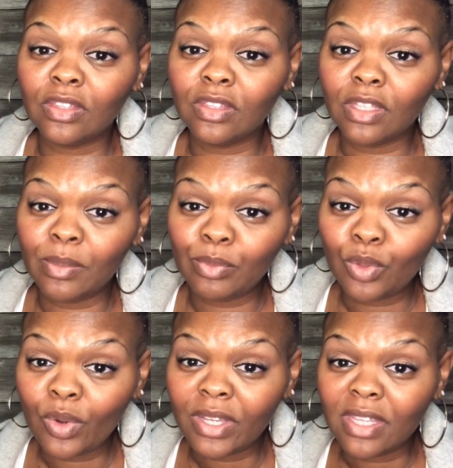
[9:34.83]
The
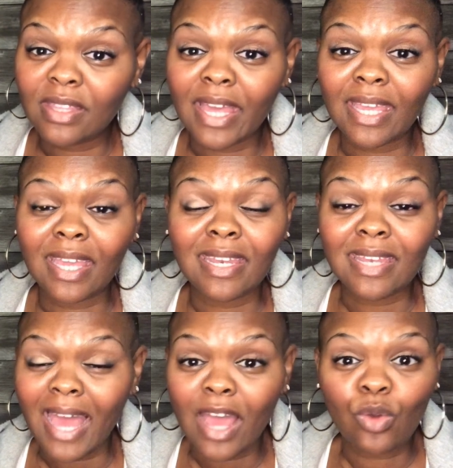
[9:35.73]
employee that
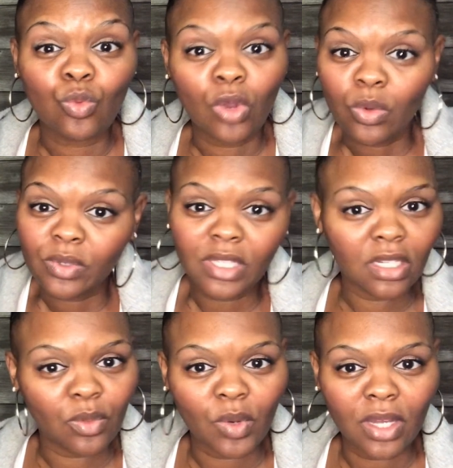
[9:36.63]
cannot work with
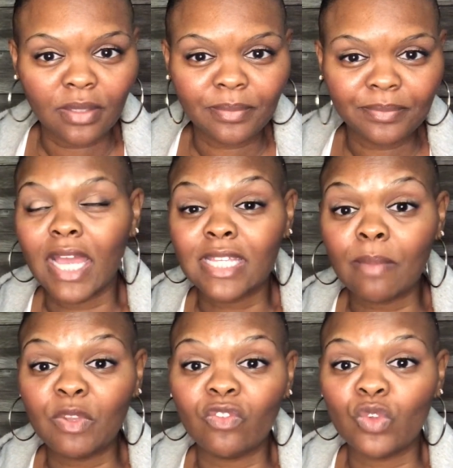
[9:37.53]
anyone. As
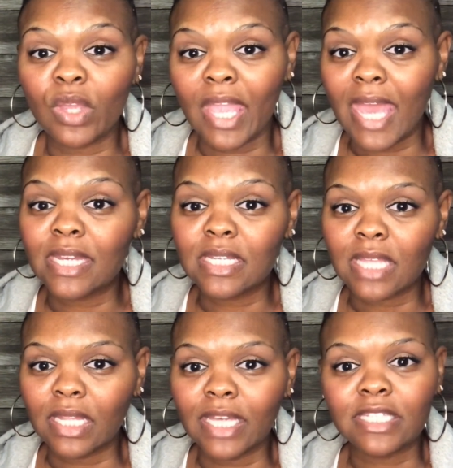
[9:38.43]
I'm interviewing candidates,
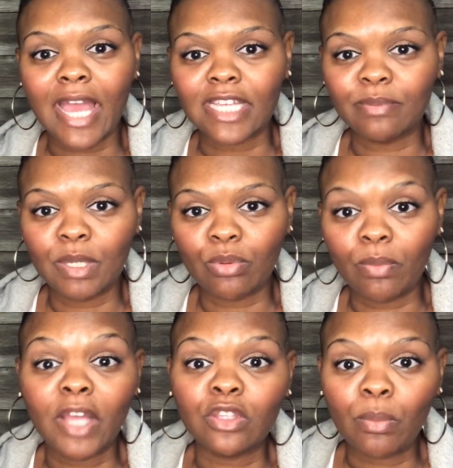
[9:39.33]
I like to ask people
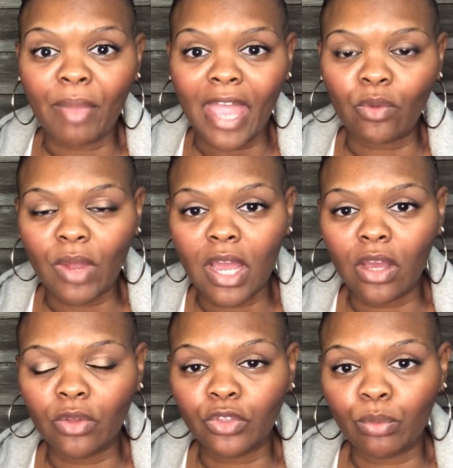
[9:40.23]
about their
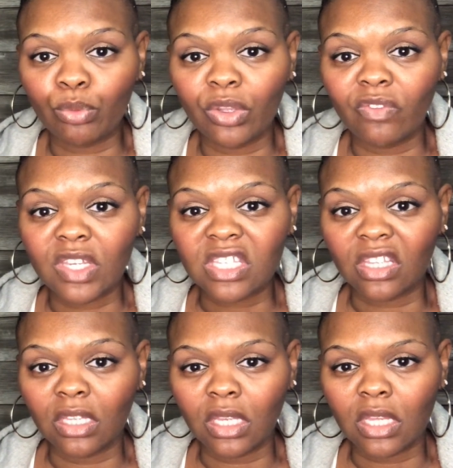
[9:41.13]
background, their previous
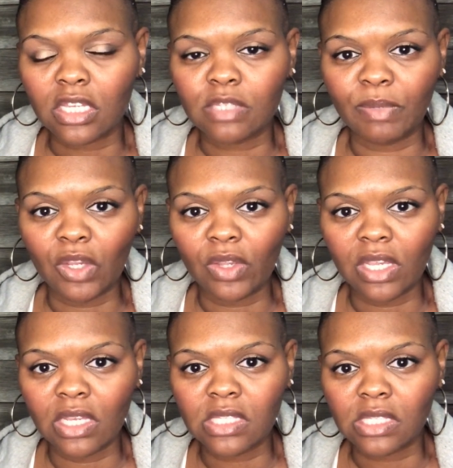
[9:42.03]
cleaning
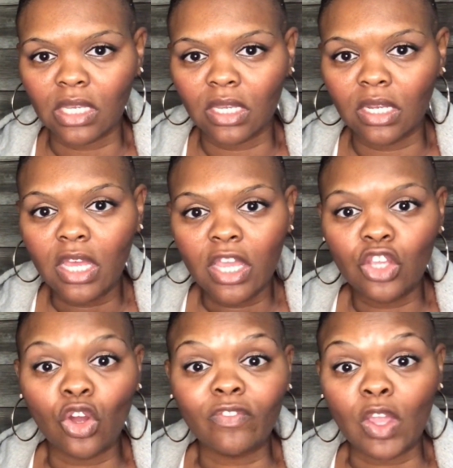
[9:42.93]
experience, and
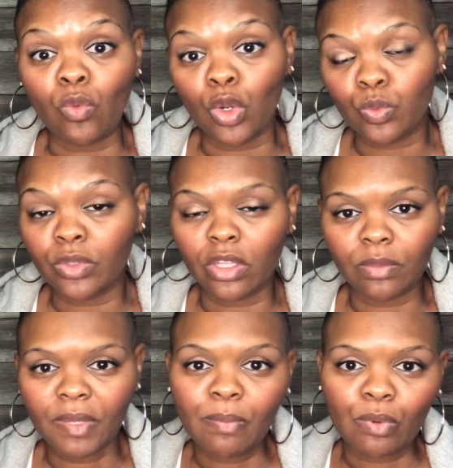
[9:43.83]
if they worked with
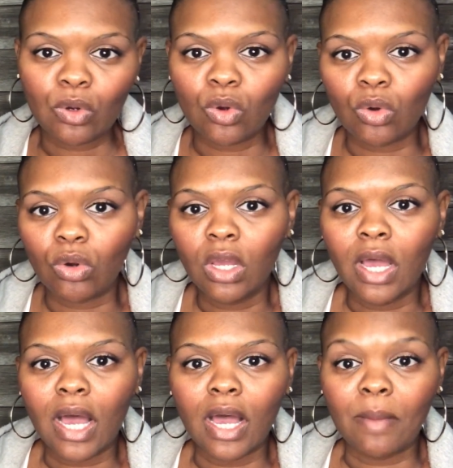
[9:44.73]
other people,
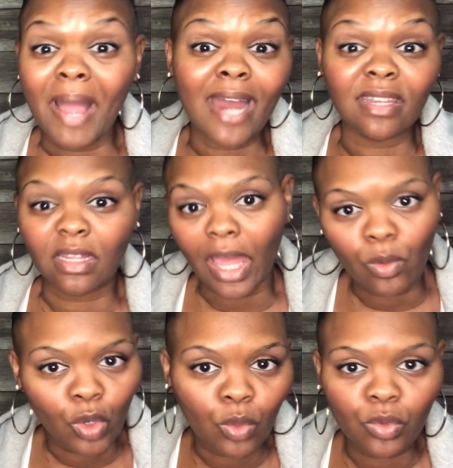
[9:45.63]
how do they
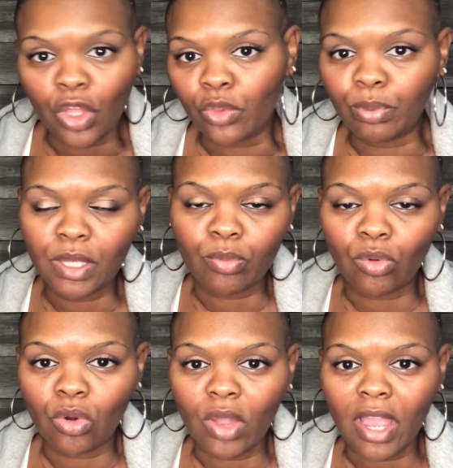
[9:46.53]
like working with other
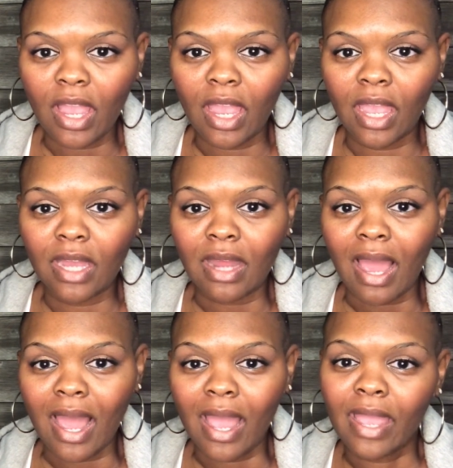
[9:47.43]
people. And
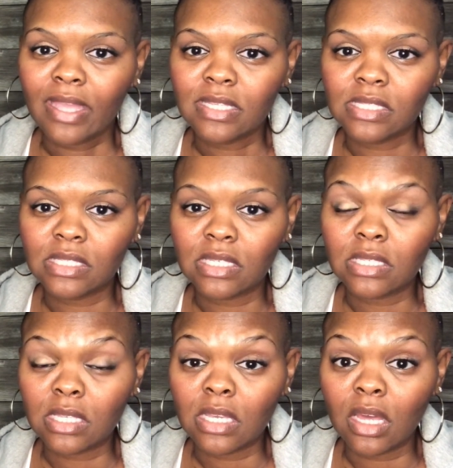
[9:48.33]
I
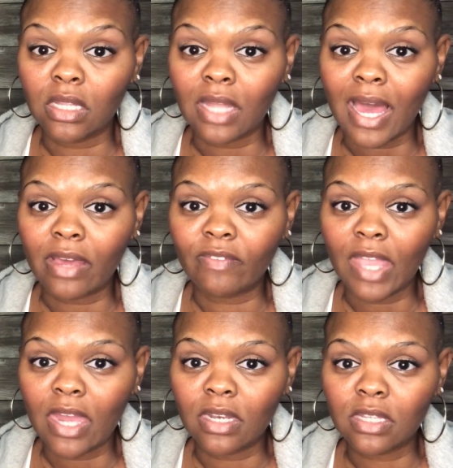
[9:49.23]
see a lot of
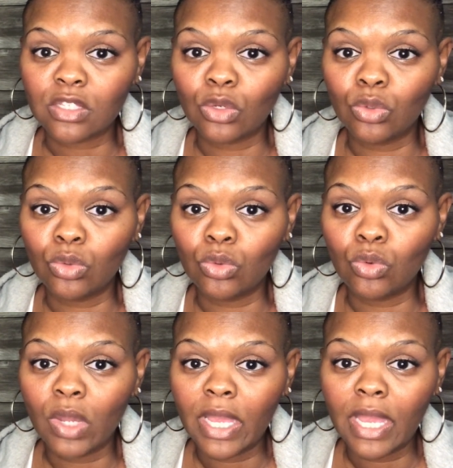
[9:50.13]
candidates
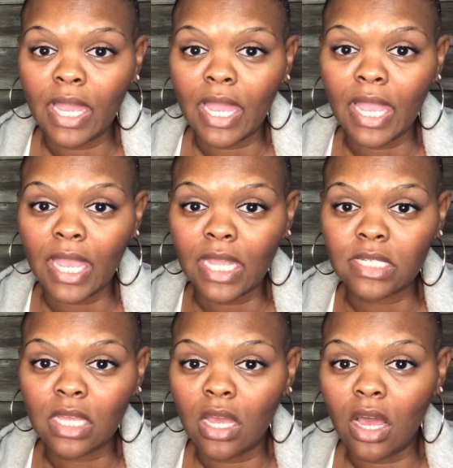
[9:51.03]
who
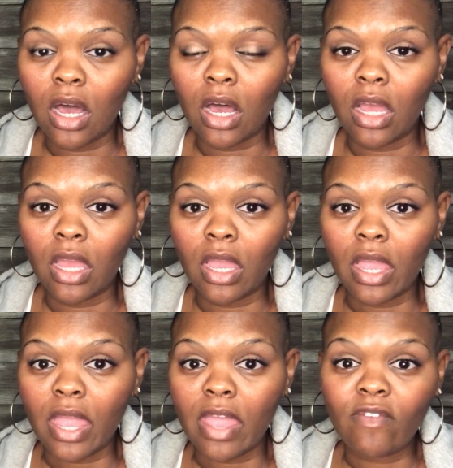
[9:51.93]
hate
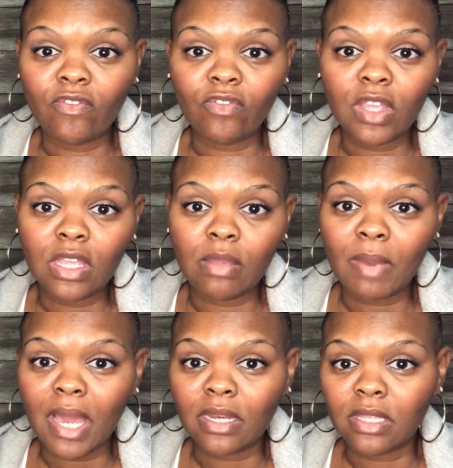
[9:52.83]

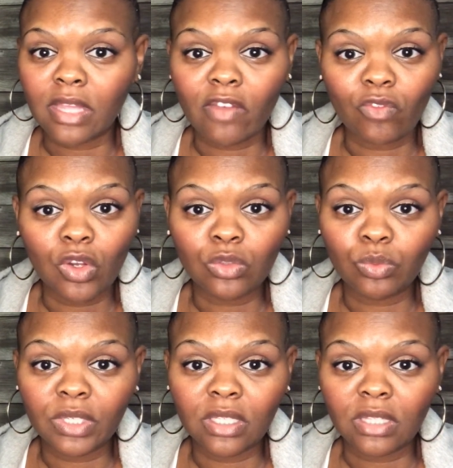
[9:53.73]
everybody they worked
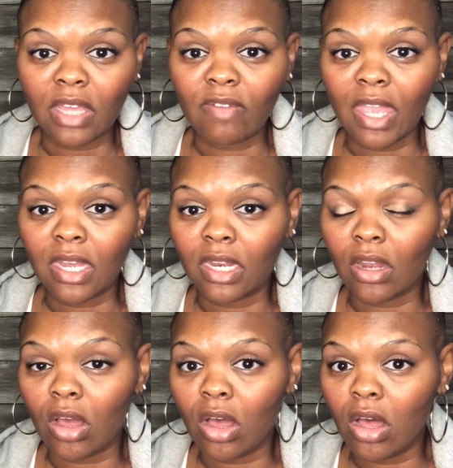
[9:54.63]
with, they've
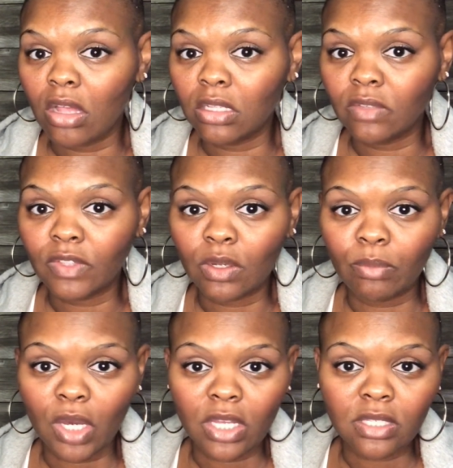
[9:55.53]
hated all of their
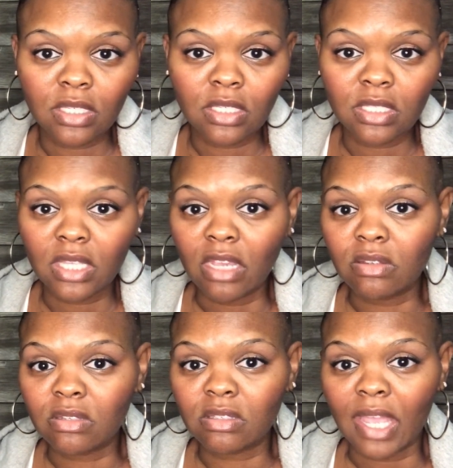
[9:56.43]
bosses.
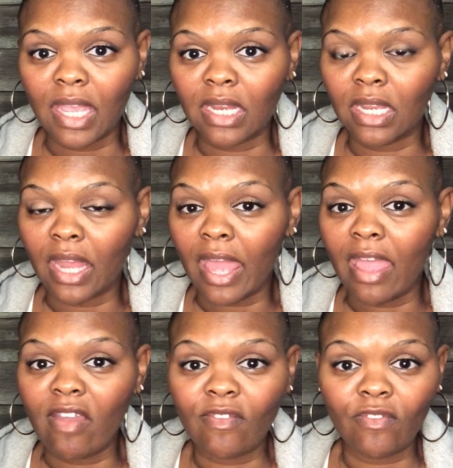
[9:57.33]
They just hated
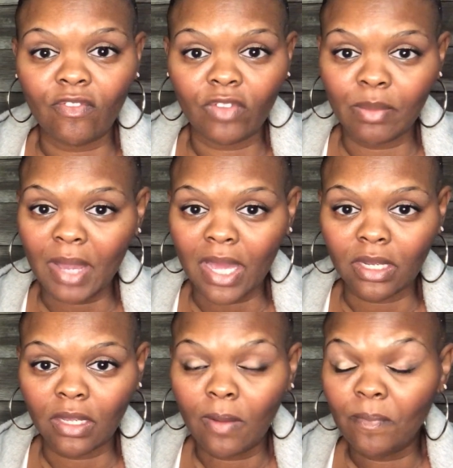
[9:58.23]

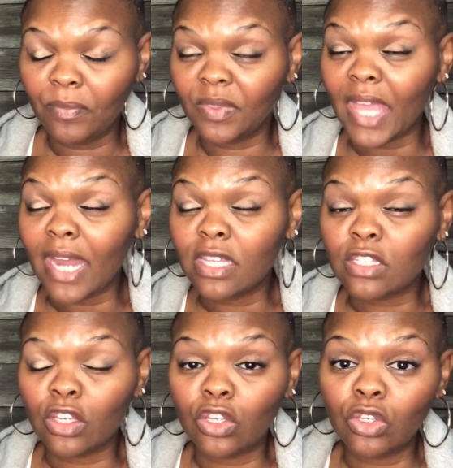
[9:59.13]
everybody. That is
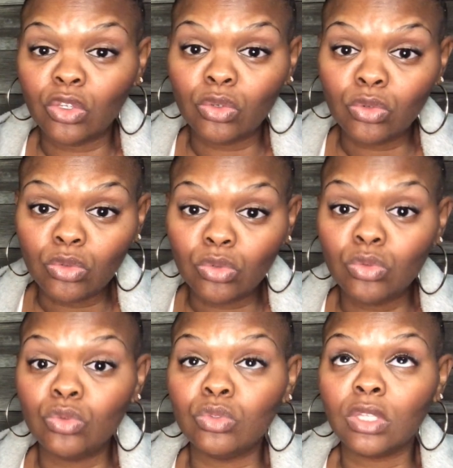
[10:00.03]
a
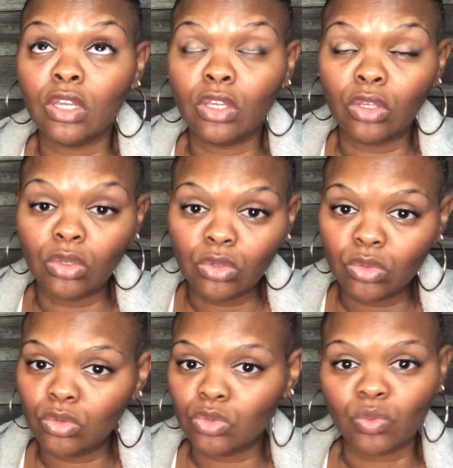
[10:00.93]
huge,
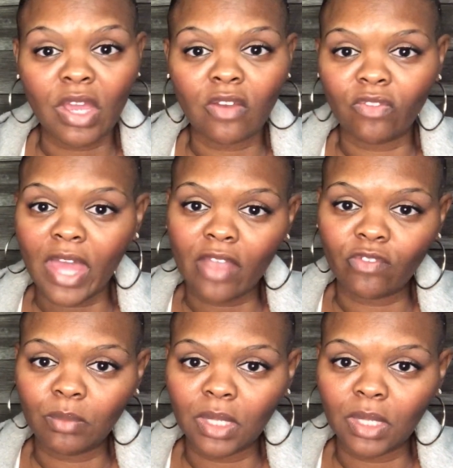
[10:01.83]
huge red flag for